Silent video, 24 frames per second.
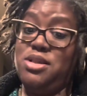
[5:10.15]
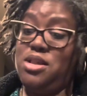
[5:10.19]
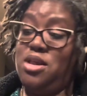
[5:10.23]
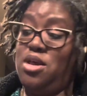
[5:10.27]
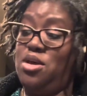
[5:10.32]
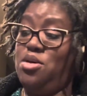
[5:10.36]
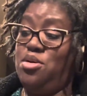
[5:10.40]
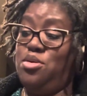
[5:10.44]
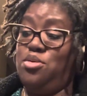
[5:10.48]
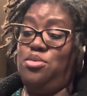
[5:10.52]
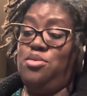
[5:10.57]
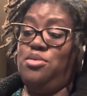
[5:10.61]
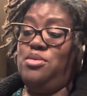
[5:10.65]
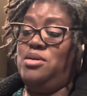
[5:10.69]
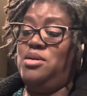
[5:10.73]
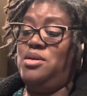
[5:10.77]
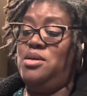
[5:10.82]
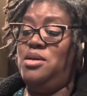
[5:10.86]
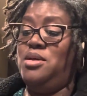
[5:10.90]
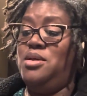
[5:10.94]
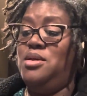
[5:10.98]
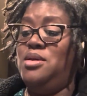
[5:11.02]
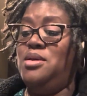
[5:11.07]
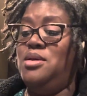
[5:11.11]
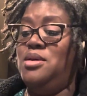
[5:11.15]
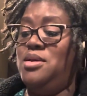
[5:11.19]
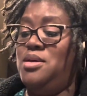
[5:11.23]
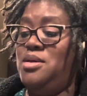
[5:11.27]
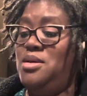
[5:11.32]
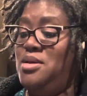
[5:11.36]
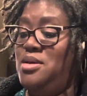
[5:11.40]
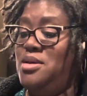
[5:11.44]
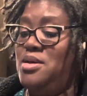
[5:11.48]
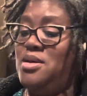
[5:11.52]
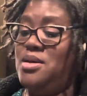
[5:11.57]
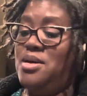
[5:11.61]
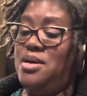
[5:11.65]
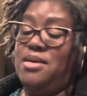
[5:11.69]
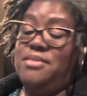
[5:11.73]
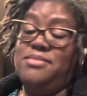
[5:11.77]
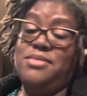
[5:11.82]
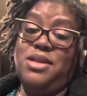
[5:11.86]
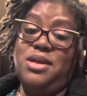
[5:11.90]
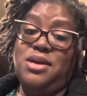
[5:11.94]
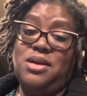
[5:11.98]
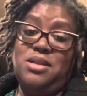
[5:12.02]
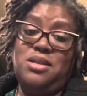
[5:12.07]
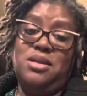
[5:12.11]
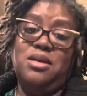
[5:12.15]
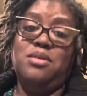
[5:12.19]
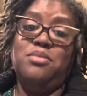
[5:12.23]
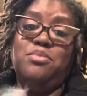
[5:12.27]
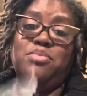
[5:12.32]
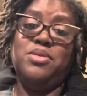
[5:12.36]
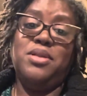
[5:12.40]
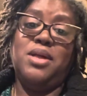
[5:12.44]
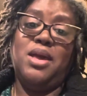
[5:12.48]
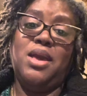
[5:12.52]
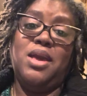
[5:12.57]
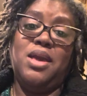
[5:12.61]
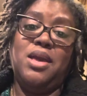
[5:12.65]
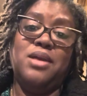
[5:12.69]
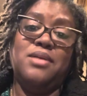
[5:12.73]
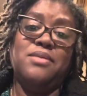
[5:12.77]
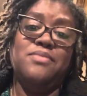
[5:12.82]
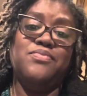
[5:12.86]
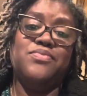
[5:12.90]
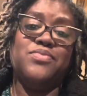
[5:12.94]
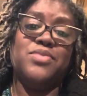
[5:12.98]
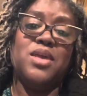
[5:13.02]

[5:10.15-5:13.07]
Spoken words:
so I'm not gonna complain.